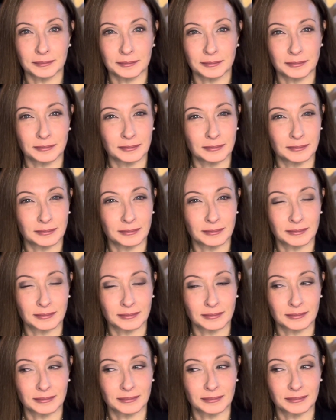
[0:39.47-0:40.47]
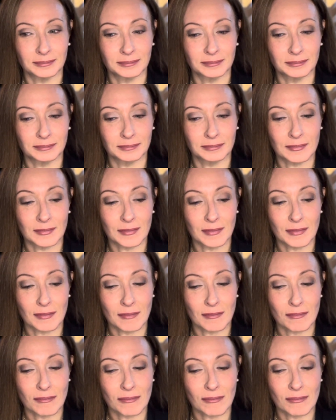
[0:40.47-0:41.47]

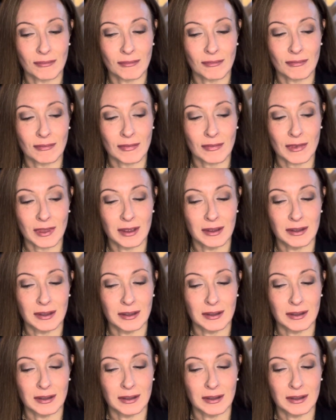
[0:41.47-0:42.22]
(no one is talking)